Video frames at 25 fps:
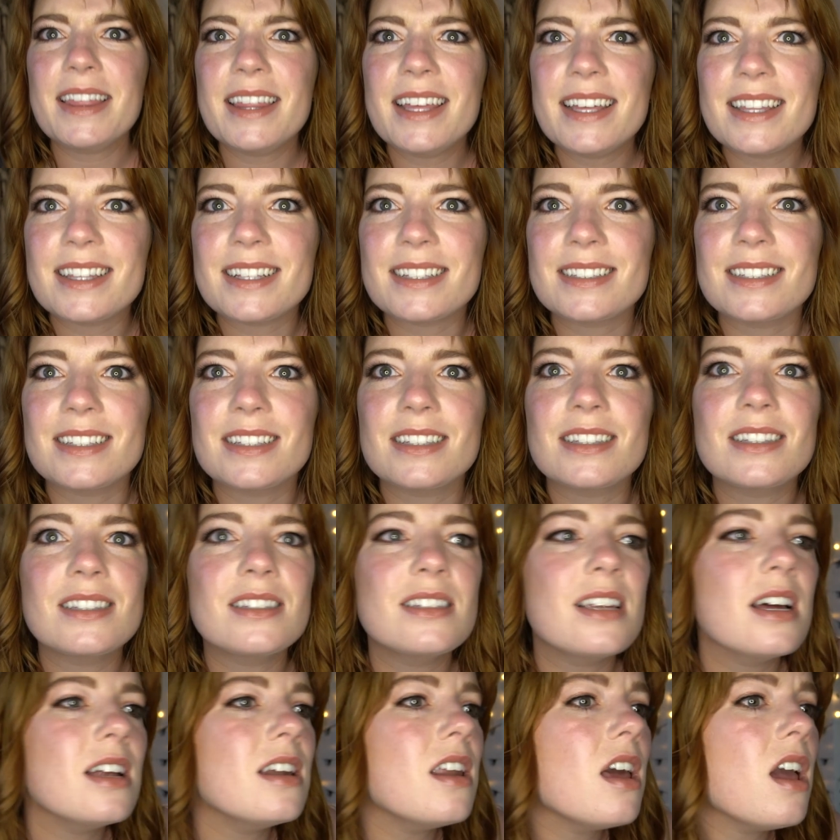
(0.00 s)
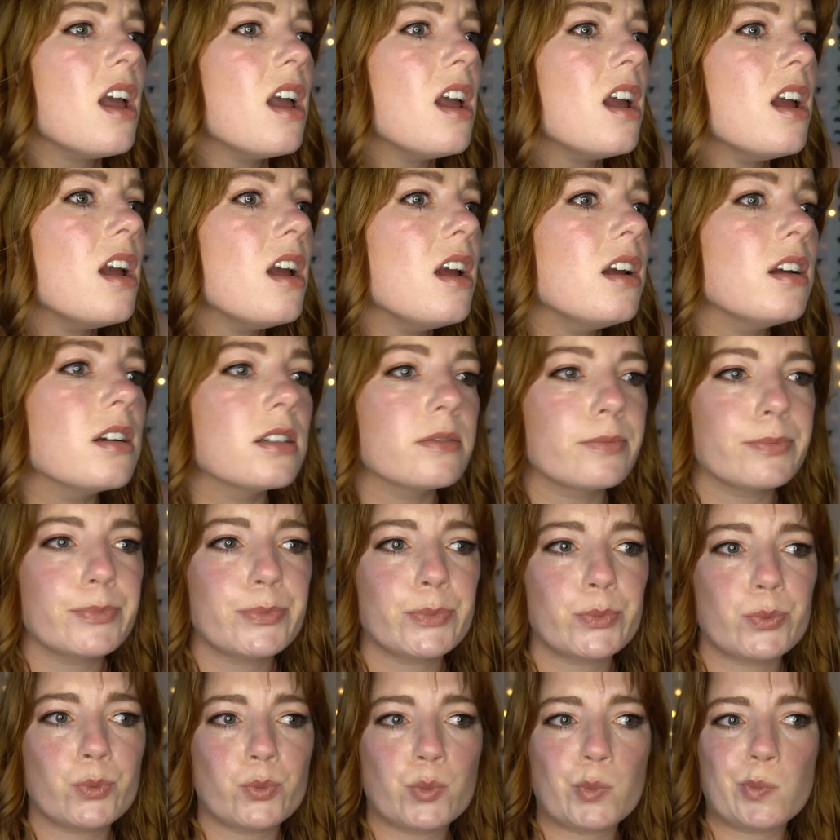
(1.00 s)
think this is stunning
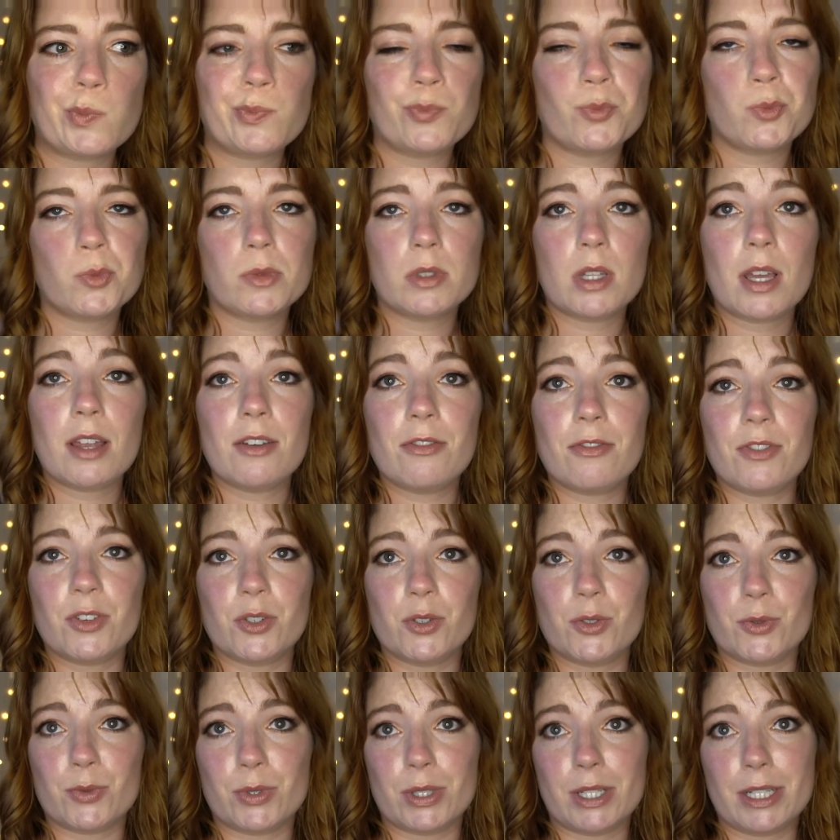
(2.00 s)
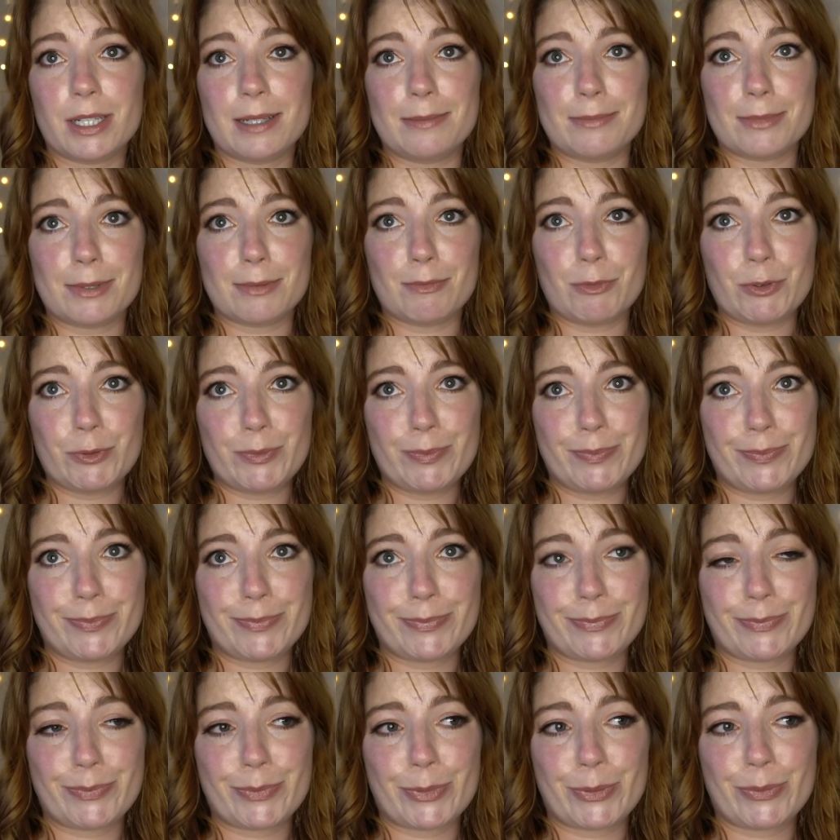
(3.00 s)
and it feels really comfortable,
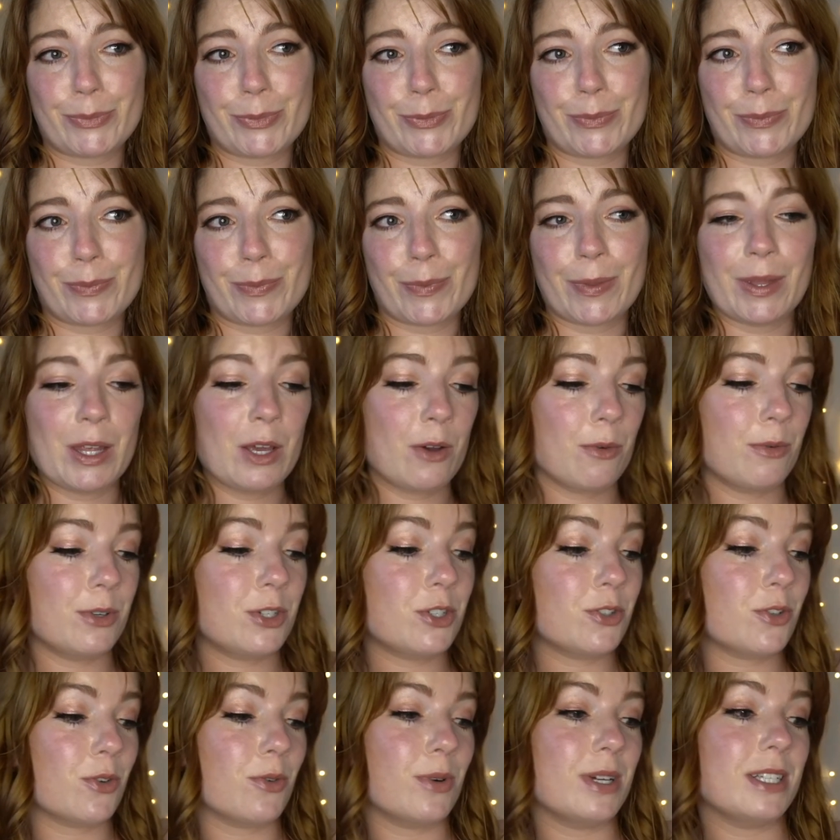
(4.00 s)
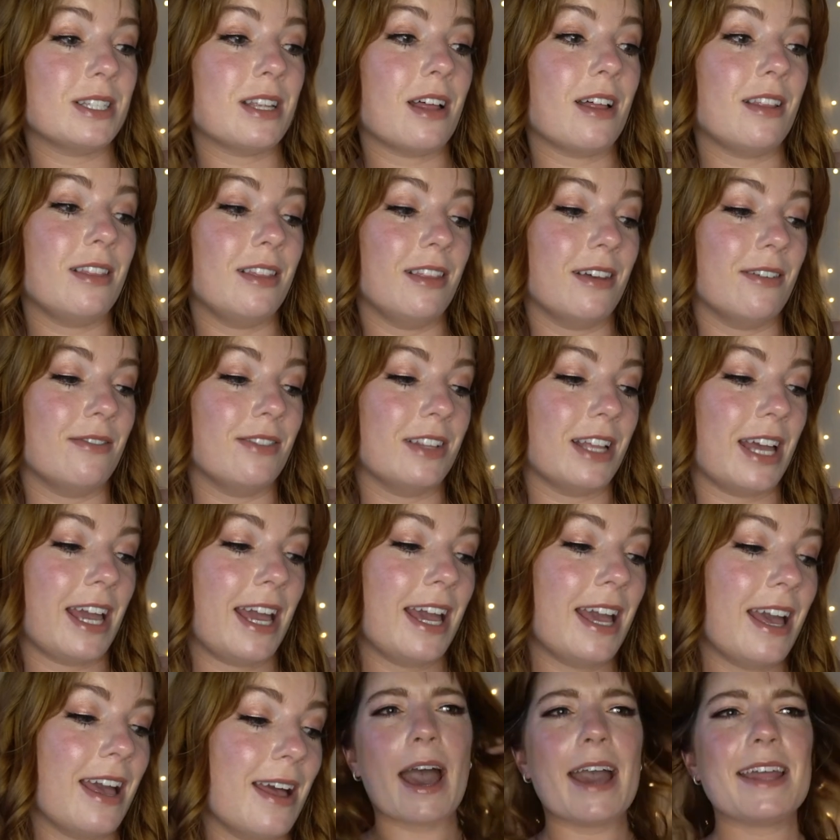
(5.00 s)
which is always
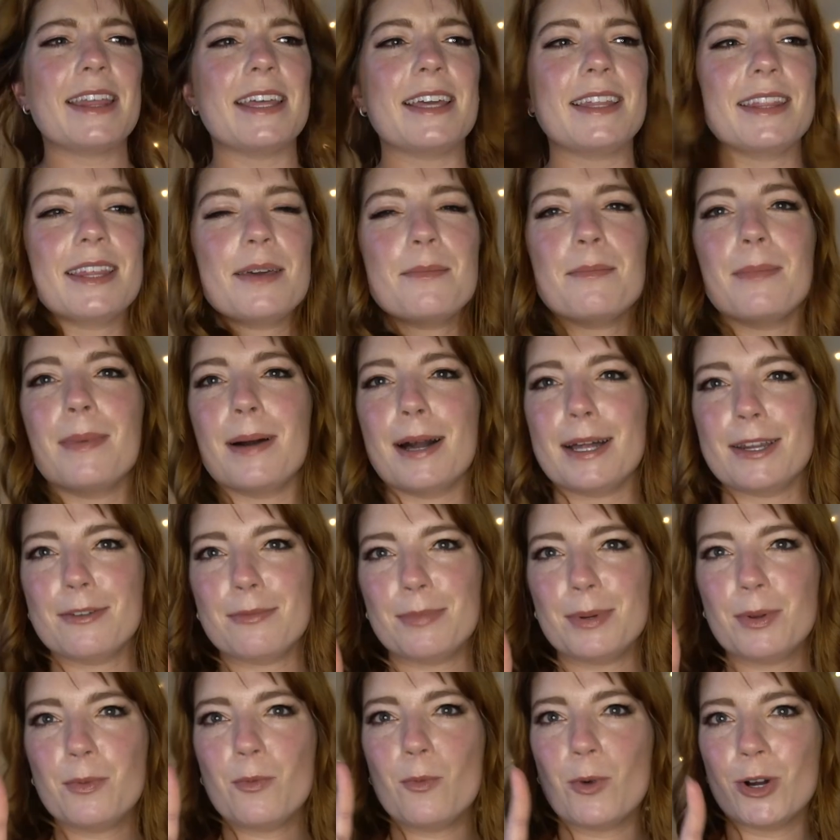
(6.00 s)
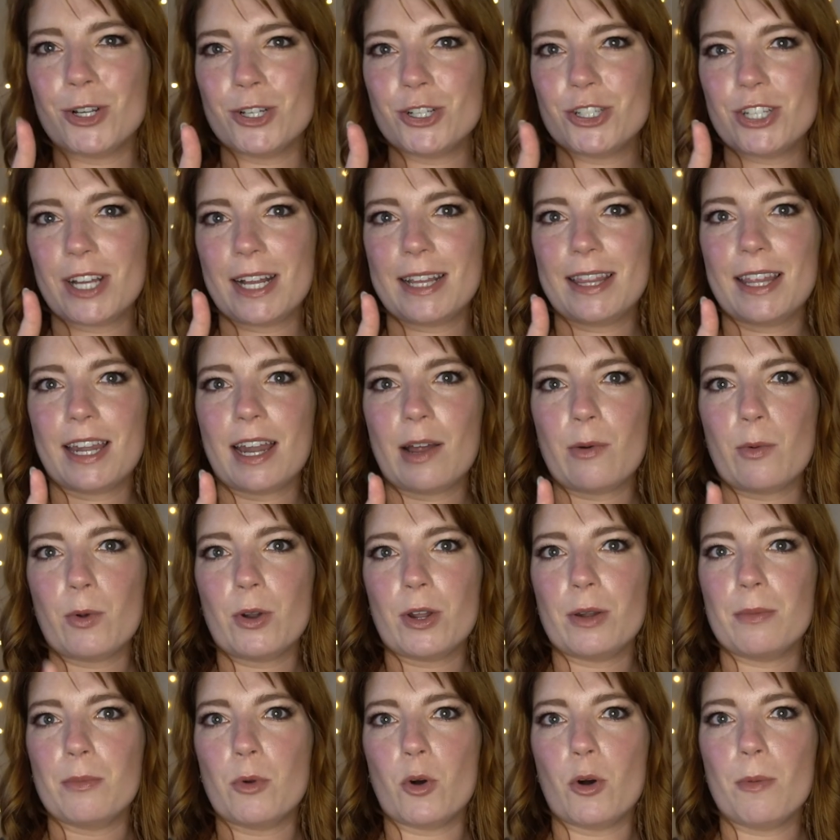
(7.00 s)
lovely. I think there might have been one shade that I
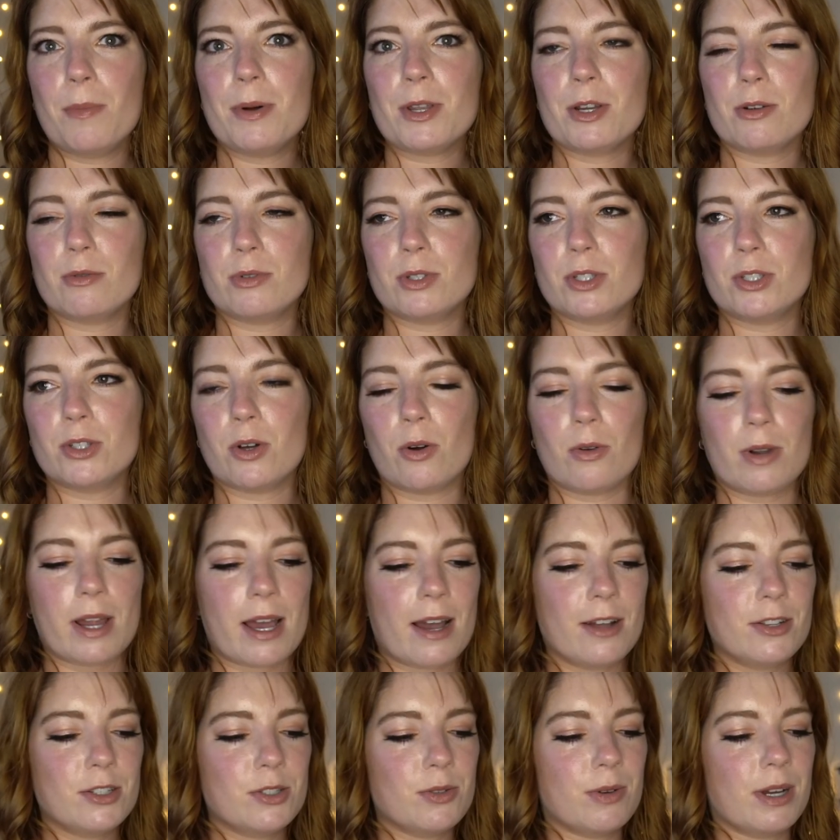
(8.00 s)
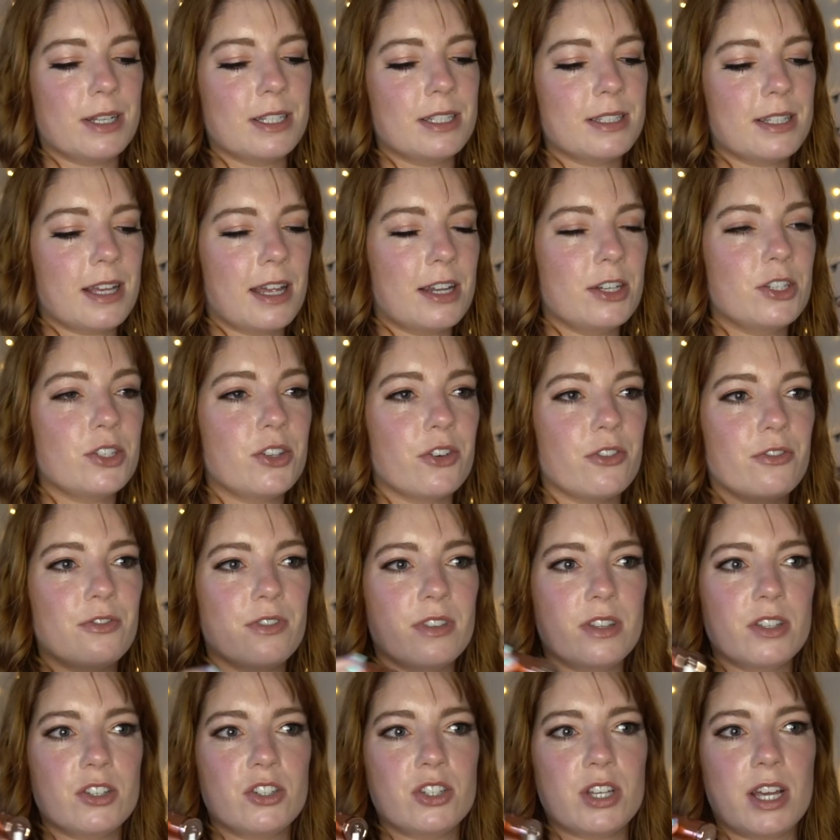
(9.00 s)
wanted more, but it was sold out, so I decided to go
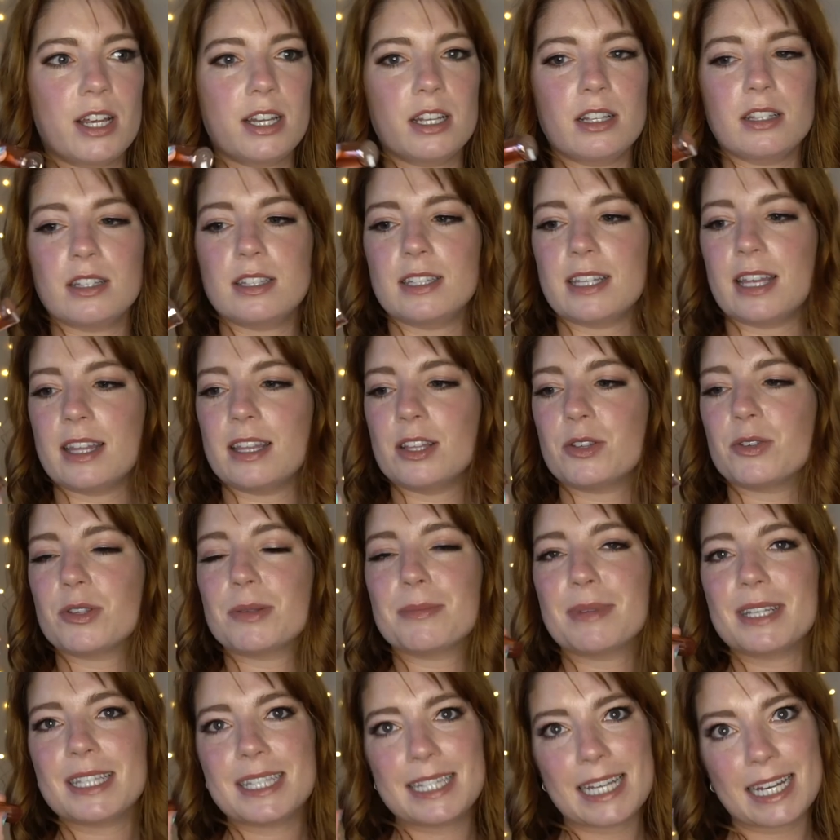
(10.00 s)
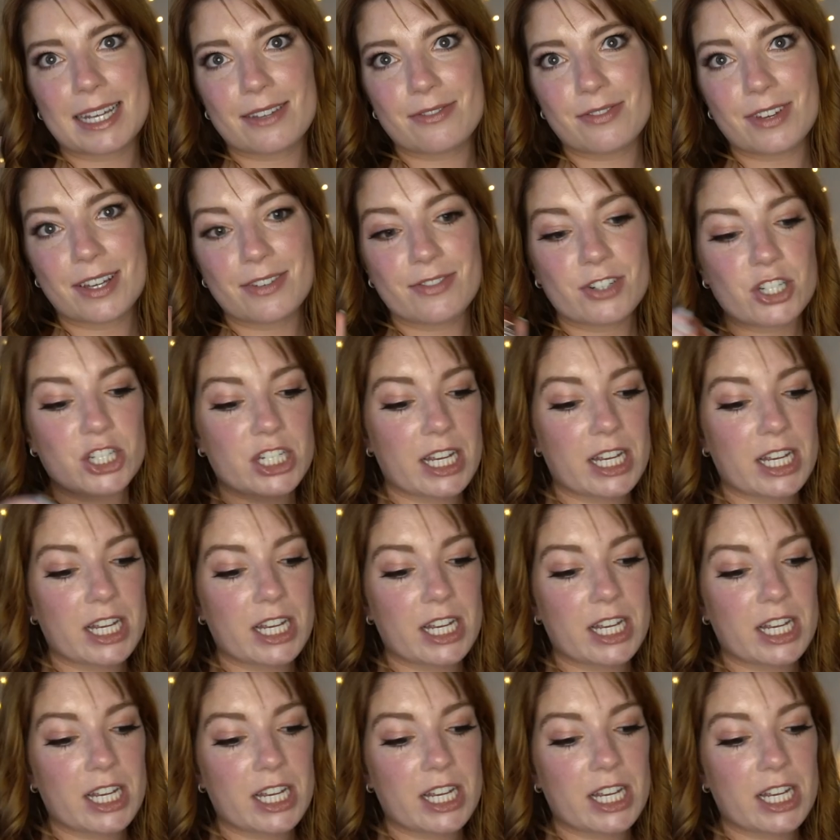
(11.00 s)
for this shade instead. This was my second favorite